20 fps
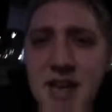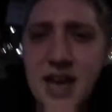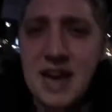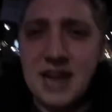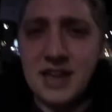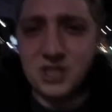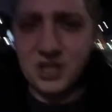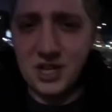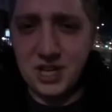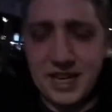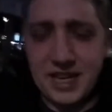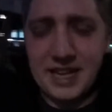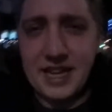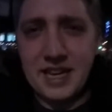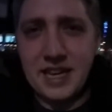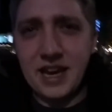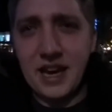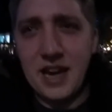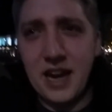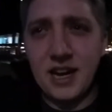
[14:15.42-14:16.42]
actually
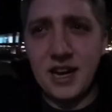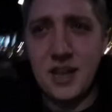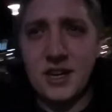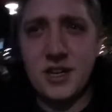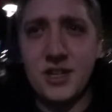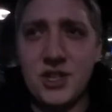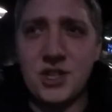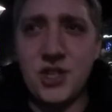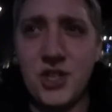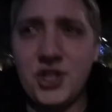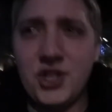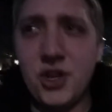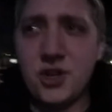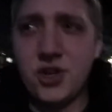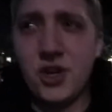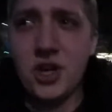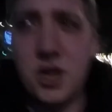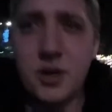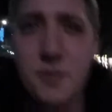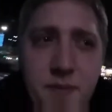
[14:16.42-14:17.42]
stuck
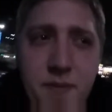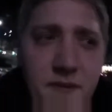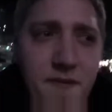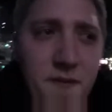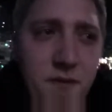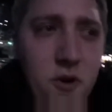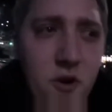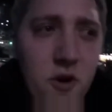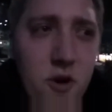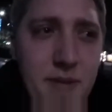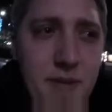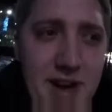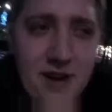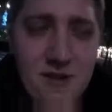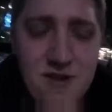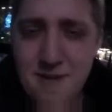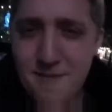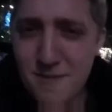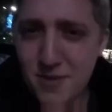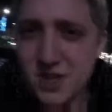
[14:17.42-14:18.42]
up for my
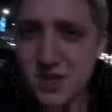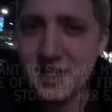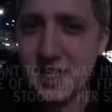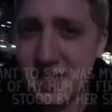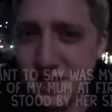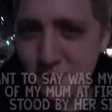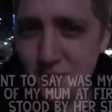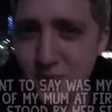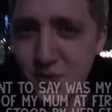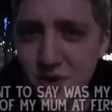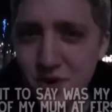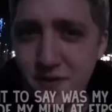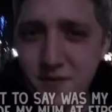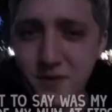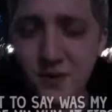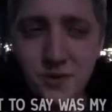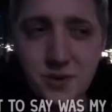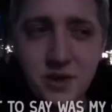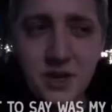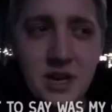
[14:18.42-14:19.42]
grandma's
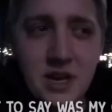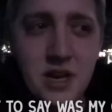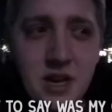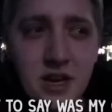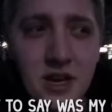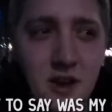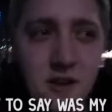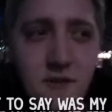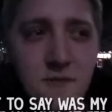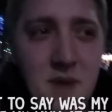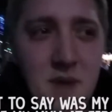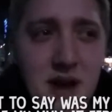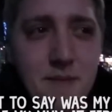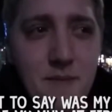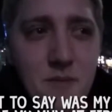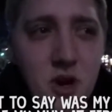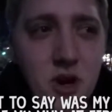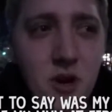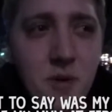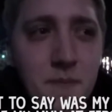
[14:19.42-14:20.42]
disapproval of my
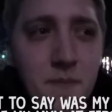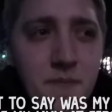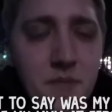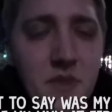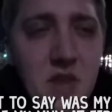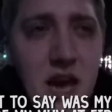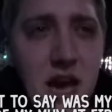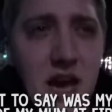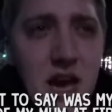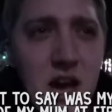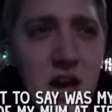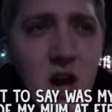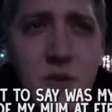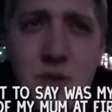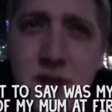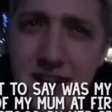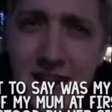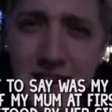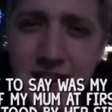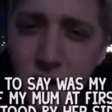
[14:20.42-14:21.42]
mum,
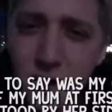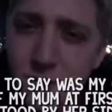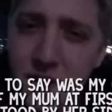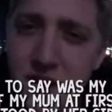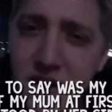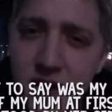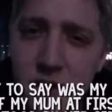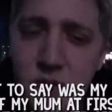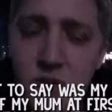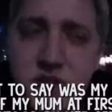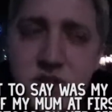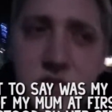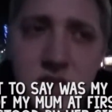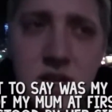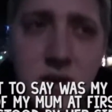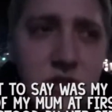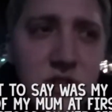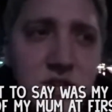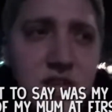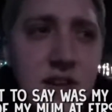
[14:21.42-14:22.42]
only a little bit. It wasn't
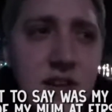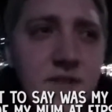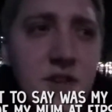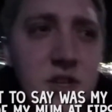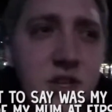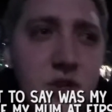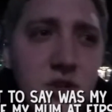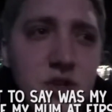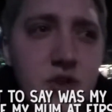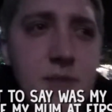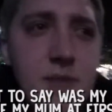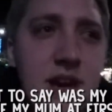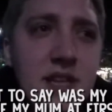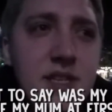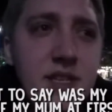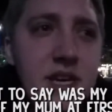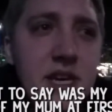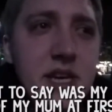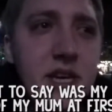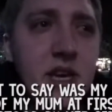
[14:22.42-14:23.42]
anything too
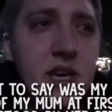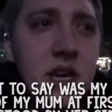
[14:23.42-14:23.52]
dramatic,